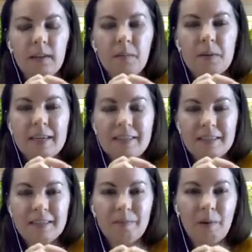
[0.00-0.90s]

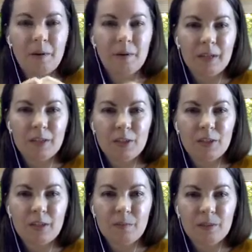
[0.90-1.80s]
peace in my
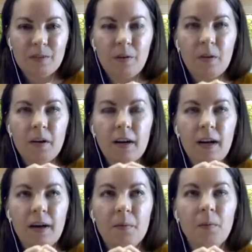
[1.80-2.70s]
relationships, or
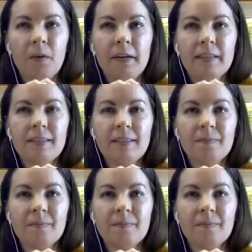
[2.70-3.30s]
I want